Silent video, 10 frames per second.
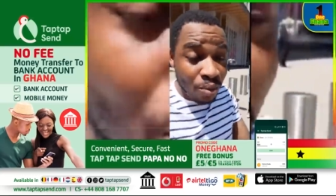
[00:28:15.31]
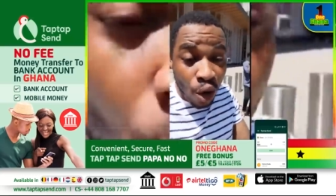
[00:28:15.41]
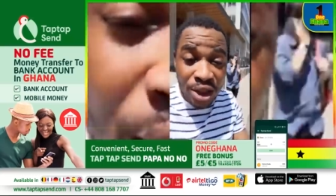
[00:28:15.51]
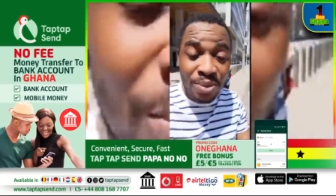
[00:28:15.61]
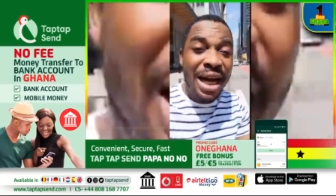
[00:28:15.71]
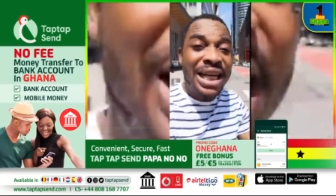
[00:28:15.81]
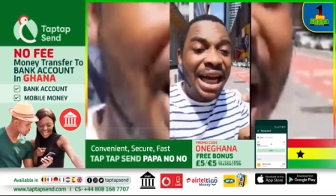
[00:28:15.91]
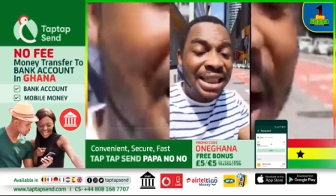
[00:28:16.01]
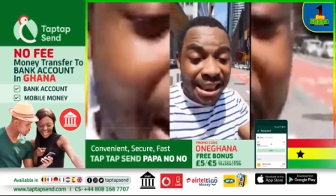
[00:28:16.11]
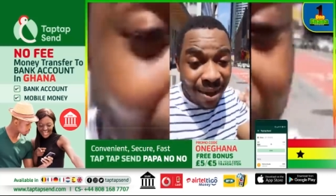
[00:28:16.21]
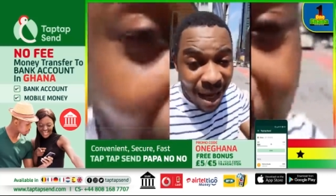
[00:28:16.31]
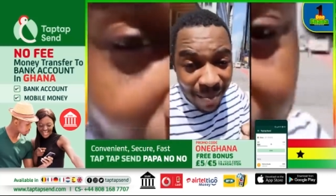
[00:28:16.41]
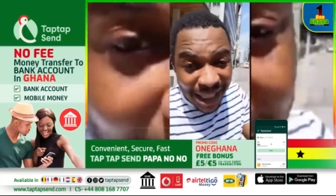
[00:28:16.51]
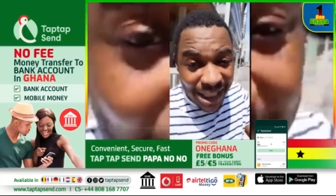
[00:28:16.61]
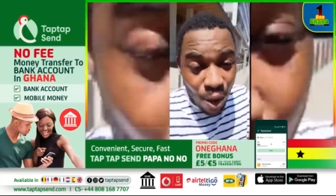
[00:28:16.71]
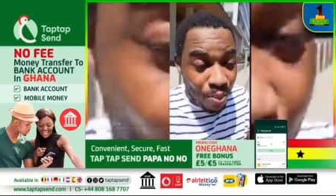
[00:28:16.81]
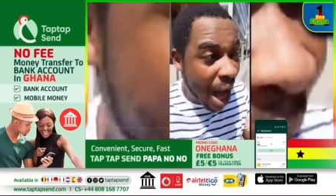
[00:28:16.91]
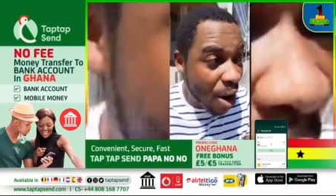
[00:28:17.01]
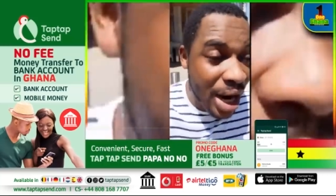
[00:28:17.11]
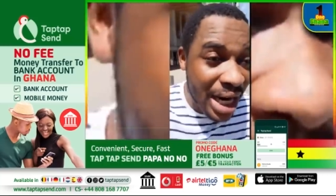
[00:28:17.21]
Cause me can say me be show
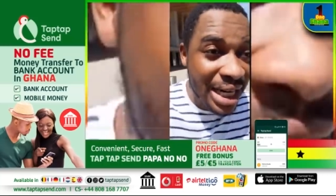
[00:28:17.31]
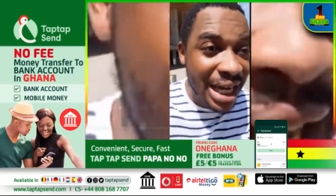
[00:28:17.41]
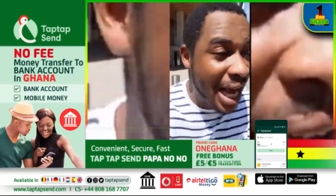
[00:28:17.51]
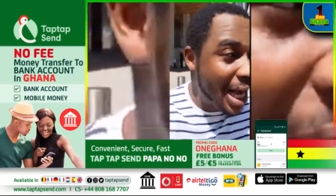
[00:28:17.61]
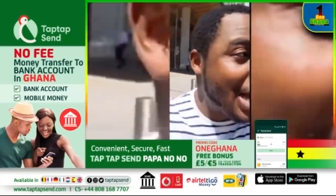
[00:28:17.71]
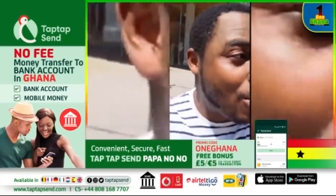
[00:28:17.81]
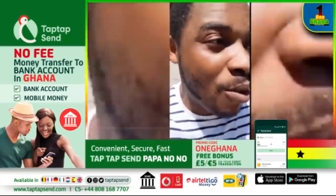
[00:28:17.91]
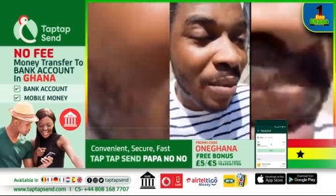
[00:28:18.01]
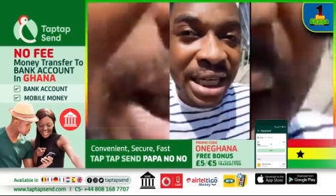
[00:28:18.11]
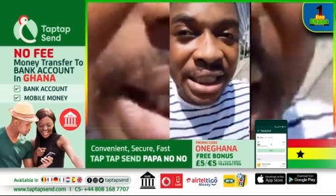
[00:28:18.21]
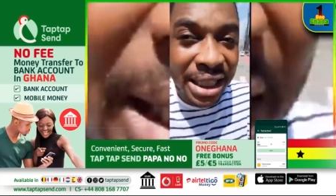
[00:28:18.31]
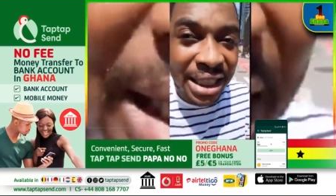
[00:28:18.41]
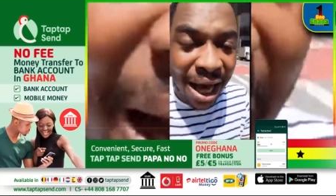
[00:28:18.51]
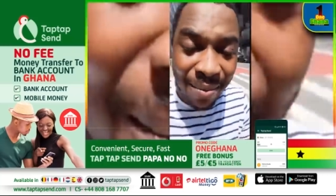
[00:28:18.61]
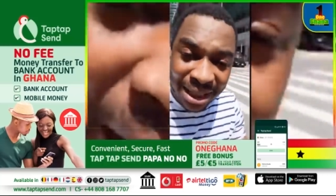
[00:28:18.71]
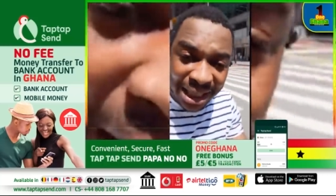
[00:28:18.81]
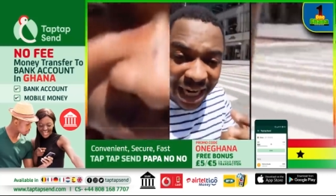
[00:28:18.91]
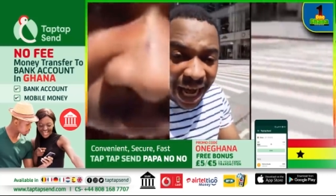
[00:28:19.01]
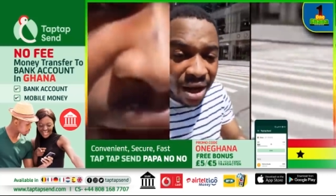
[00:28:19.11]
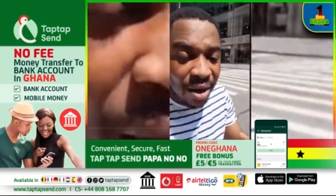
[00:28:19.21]
pa when the comedy sintina me share
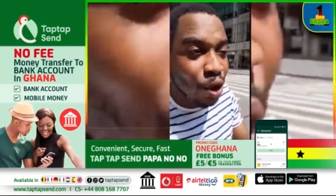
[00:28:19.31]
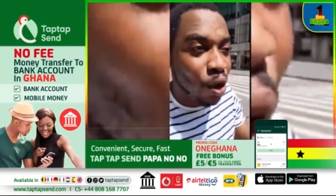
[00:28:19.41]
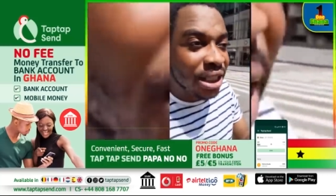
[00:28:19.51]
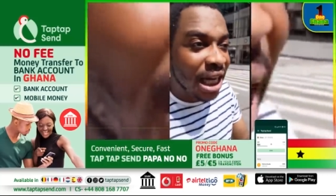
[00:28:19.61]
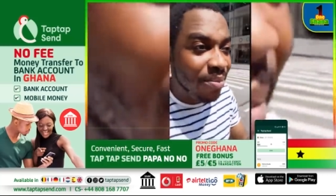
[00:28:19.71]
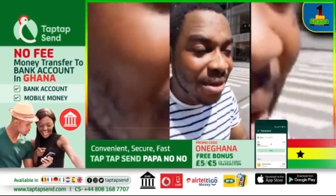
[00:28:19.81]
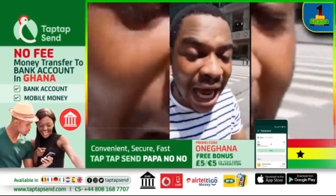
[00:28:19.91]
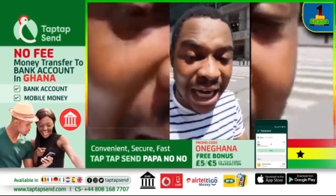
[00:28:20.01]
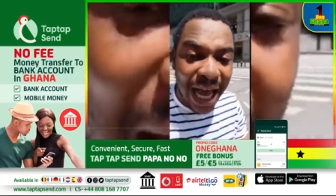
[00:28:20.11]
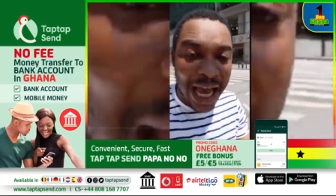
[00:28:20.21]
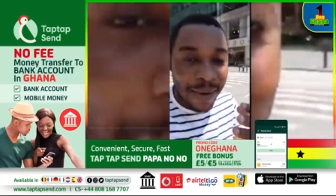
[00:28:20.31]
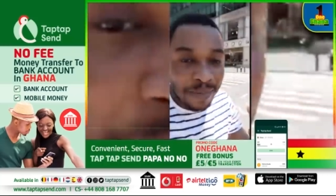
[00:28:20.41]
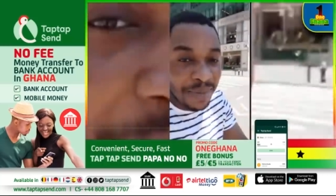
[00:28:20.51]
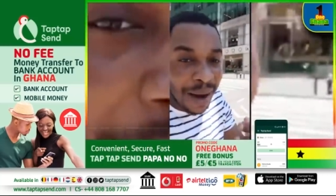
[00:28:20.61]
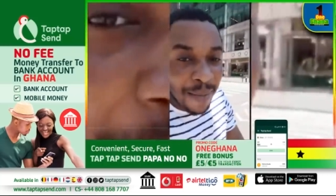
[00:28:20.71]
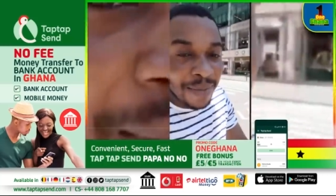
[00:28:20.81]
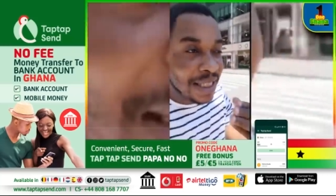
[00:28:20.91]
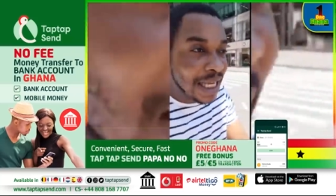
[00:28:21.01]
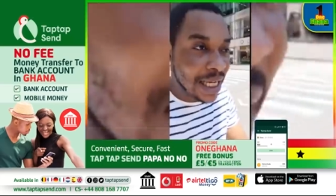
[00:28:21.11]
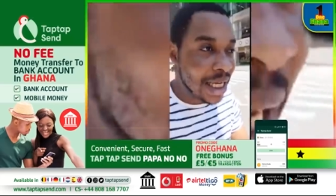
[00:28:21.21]
that because e be na be by
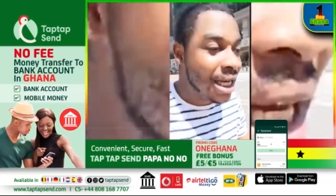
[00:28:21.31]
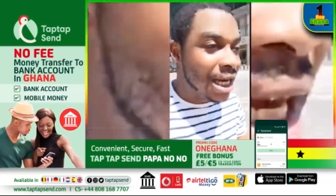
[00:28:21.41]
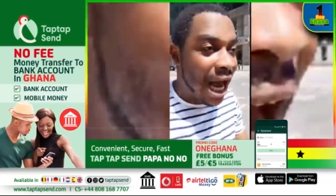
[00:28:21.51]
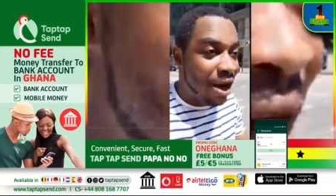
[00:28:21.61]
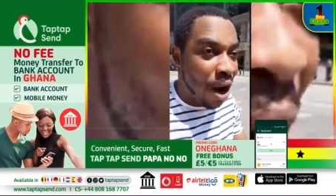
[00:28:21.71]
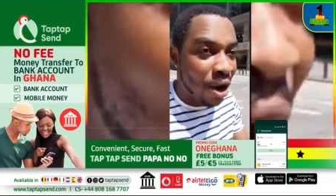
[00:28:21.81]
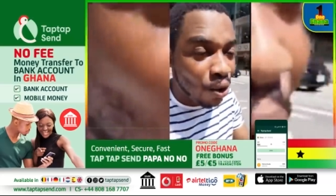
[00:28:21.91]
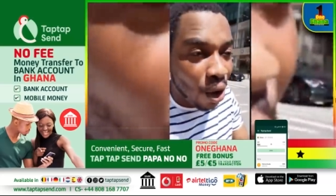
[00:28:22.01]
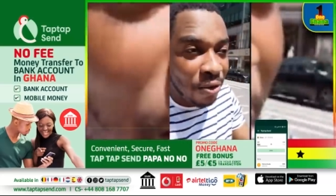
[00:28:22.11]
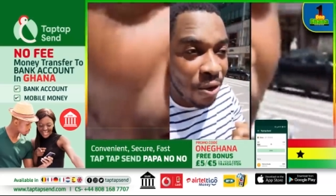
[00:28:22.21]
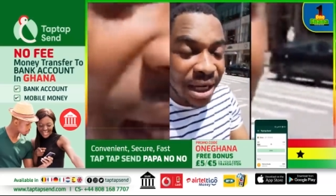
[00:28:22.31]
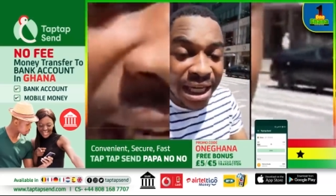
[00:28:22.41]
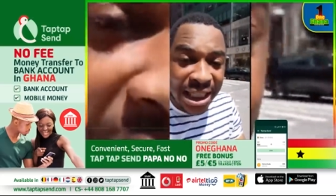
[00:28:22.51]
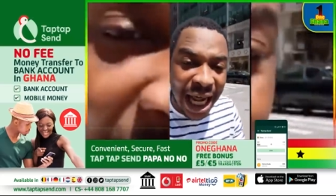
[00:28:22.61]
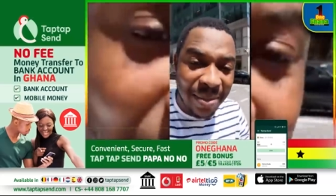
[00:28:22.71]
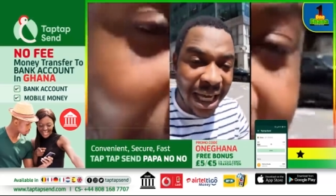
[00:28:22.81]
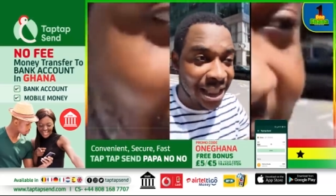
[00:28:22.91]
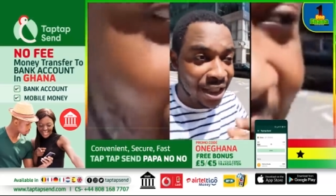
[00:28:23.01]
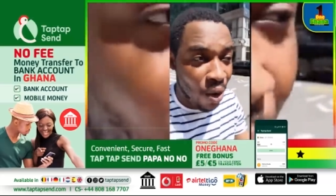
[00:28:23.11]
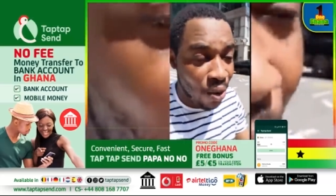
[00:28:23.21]
mistake and one no confirm me ntina me dey
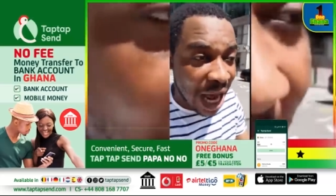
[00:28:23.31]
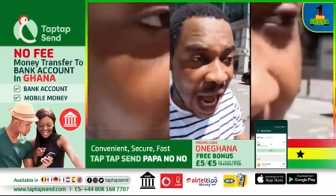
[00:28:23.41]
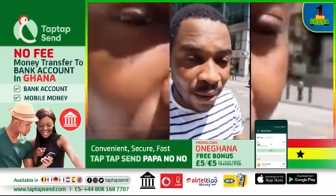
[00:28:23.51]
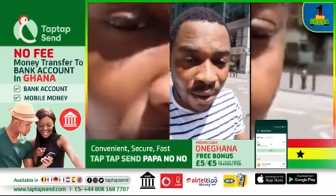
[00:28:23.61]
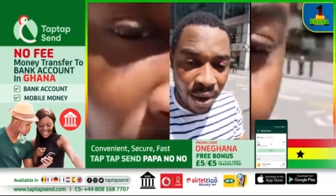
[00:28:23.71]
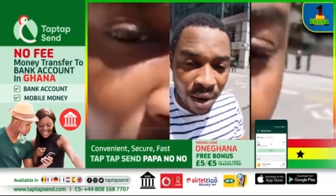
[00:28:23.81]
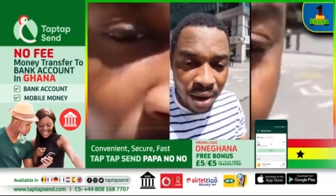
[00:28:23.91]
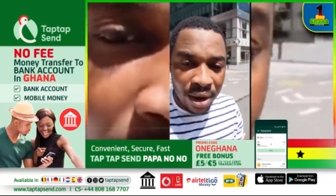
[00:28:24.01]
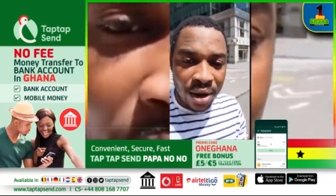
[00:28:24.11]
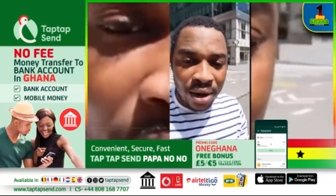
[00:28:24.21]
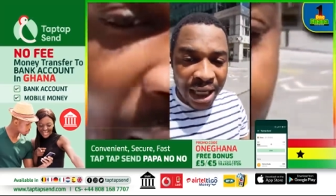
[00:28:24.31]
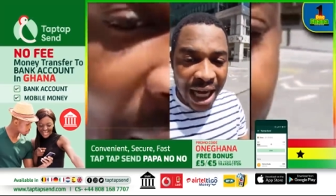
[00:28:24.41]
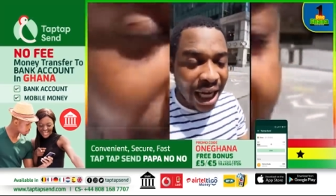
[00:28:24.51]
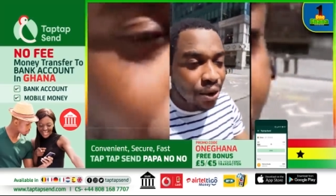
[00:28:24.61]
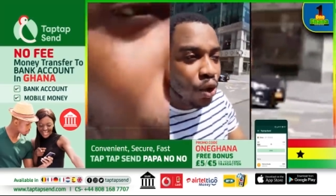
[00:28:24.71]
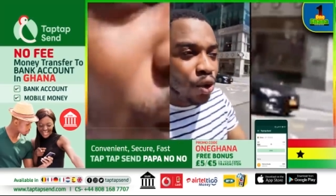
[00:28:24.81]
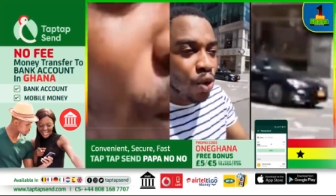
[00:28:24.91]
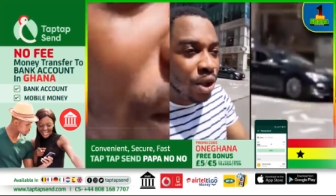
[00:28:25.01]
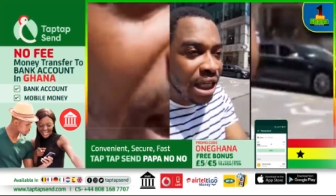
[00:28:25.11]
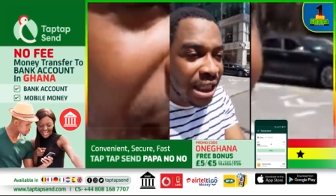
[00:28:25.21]
acha okra no. Nanka two
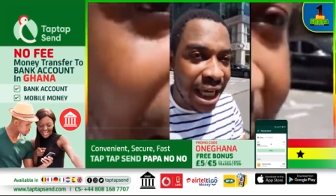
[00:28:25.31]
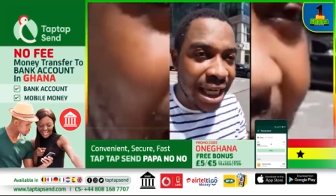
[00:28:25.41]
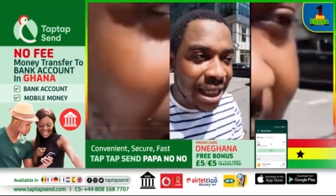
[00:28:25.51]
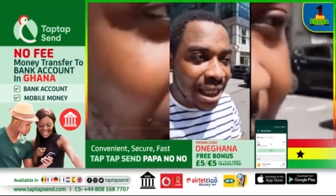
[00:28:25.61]
ni say.